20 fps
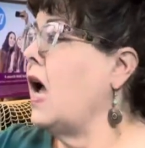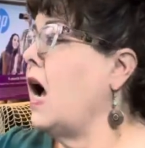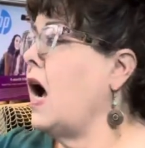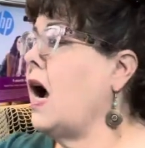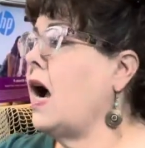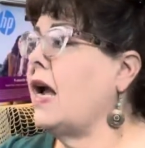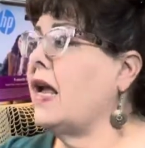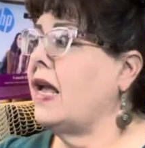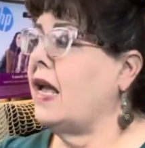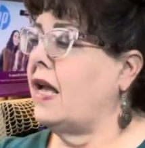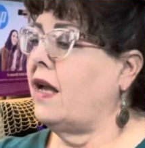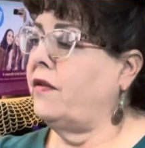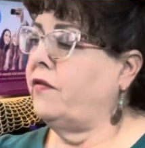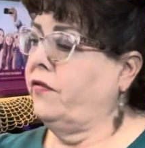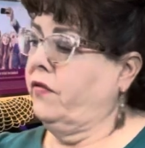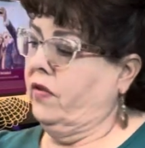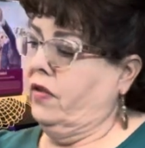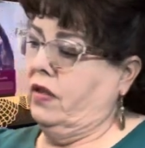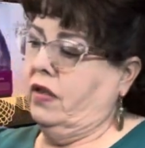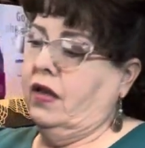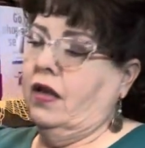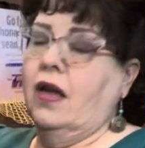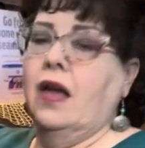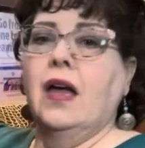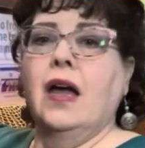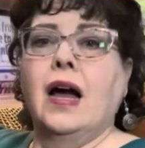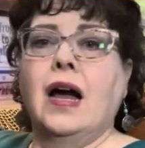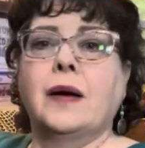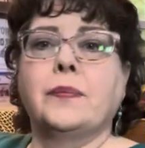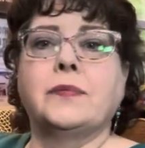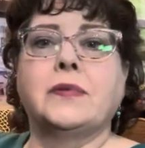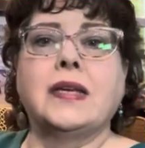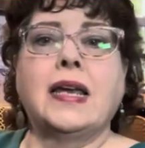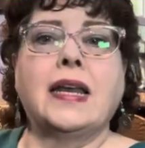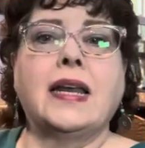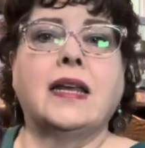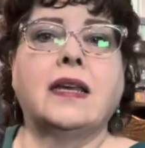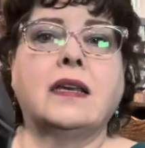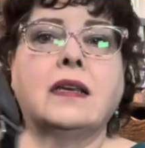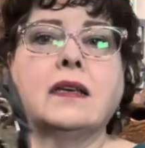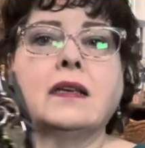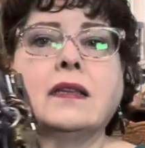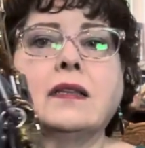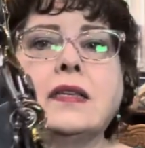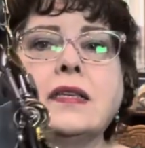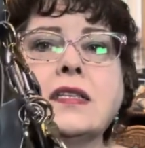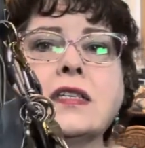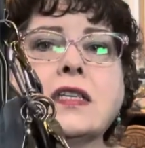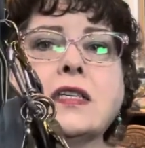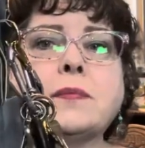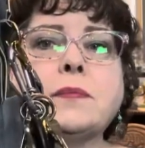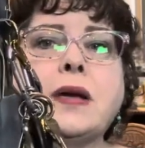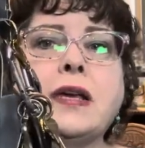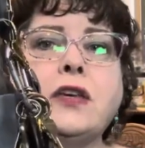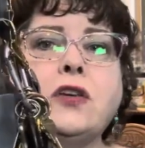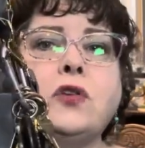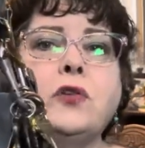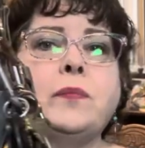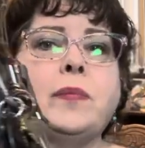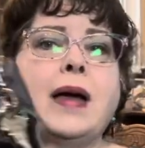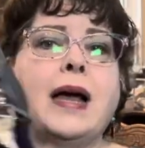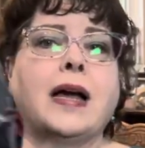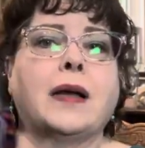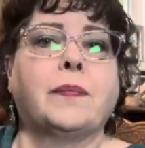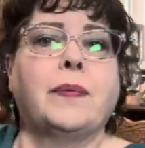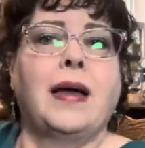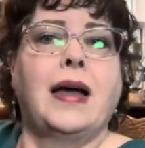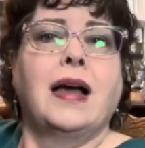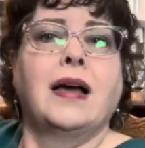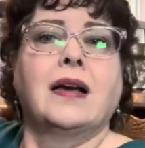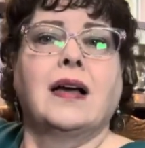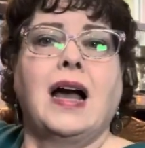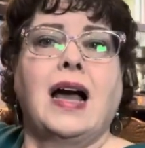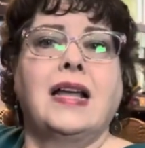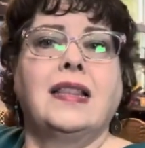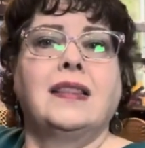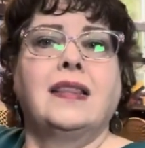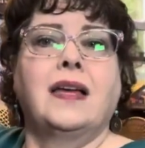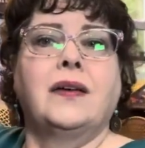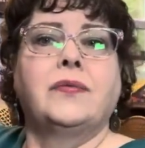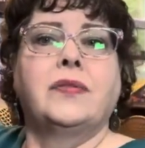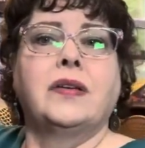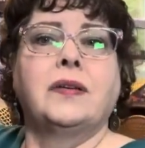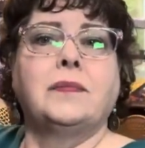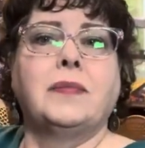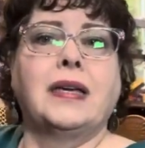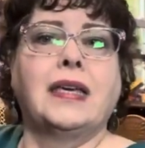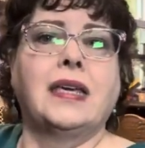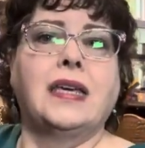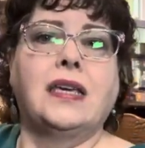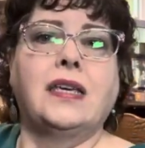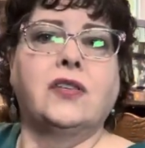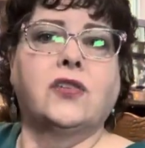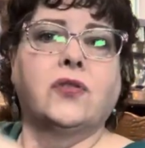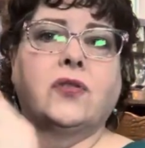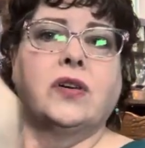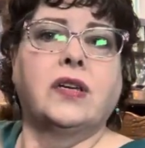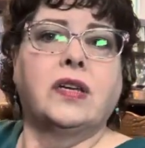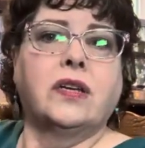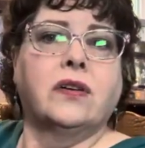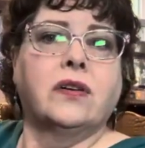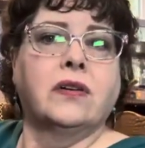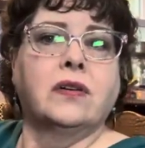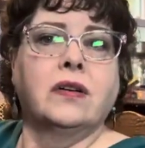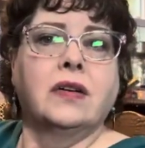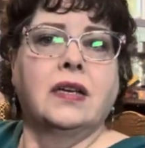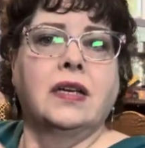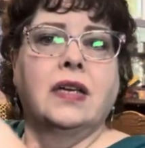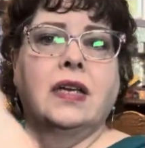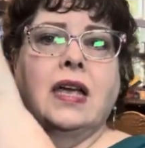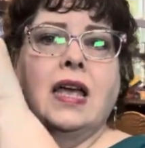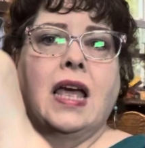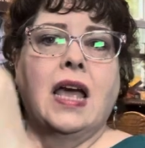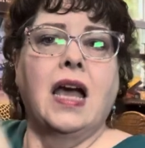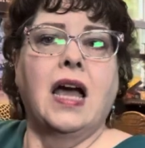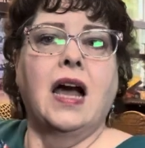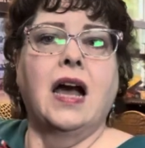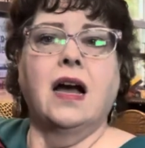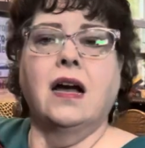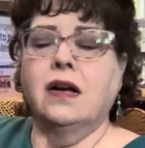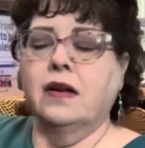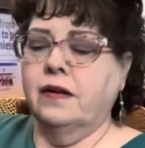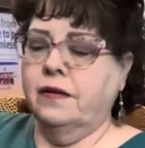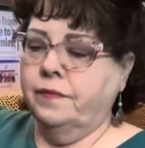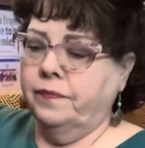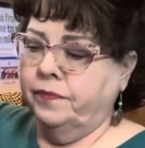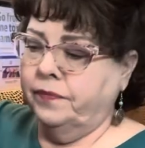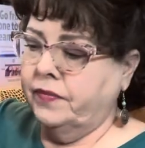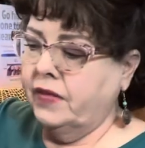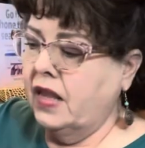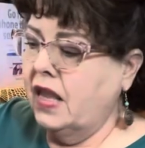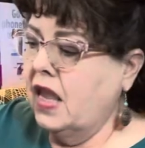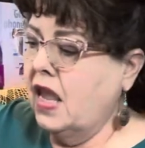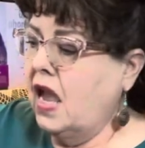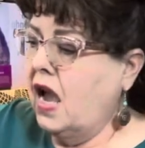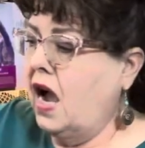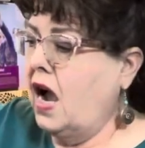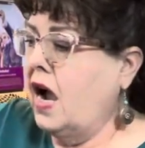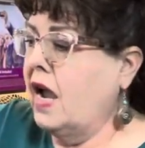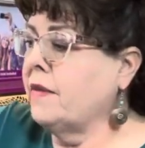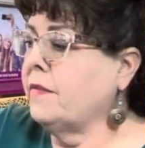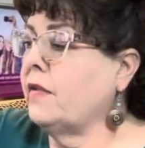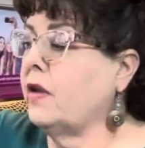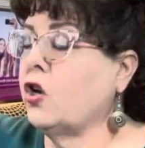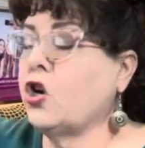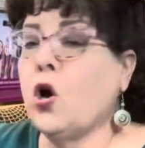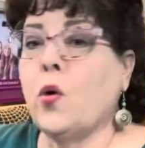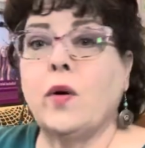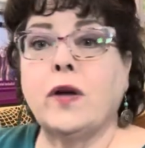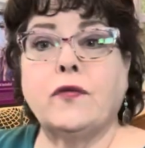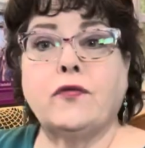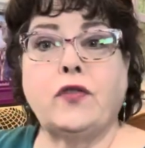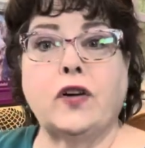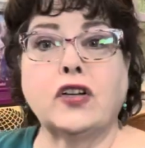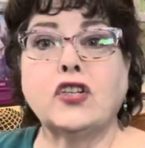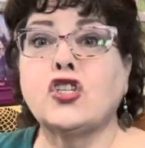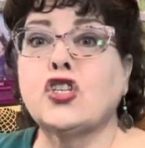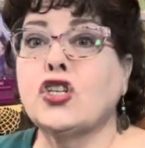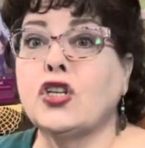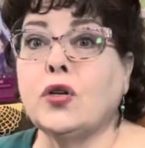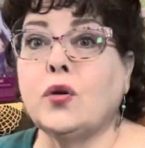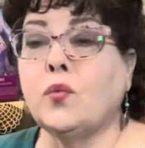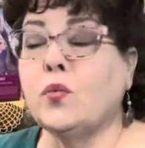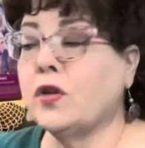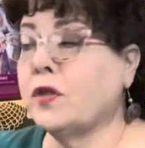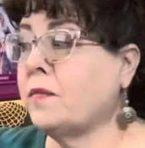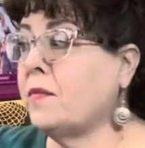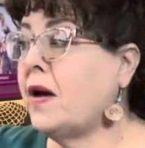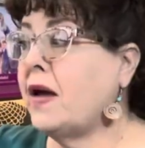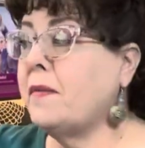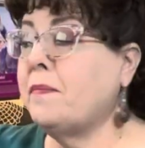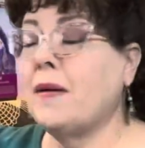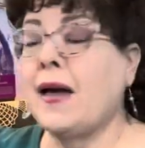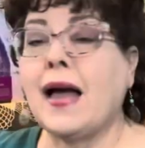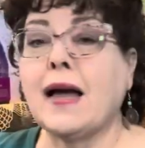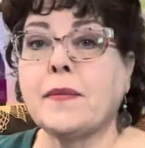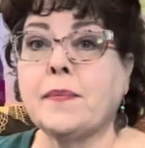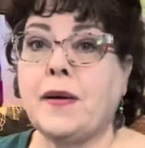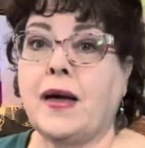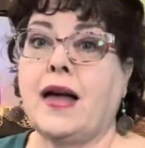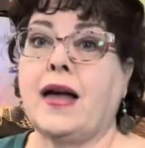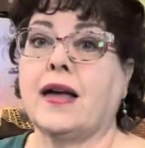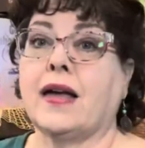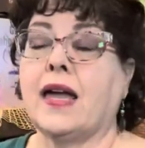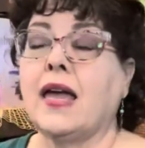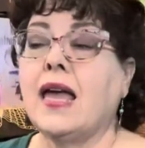I have updated, this is my new backpack. I love it. My keys are here. I'm going functional with my backpack.